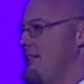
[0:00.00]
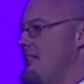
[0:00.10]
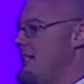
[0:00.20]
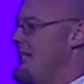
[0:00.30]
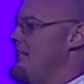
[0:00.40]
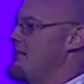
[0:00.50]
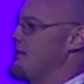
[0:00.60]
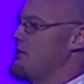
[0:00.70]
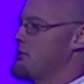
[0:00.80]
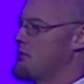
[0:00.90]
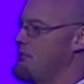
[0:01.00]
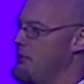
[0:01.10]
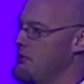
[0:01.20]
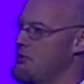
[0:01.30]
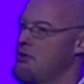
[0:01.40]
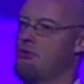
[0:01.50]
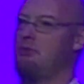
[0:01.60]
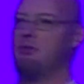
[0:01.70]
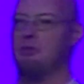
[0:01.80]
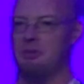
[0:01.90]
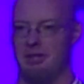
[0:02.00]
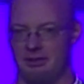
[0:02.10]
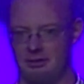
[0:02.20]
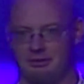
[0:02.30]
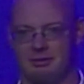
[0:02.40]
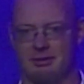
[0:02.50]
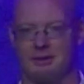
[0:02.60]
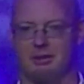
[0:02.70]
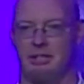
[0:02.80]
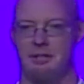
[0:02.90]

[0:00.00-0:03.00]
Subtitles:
get those filters filtering. Okay,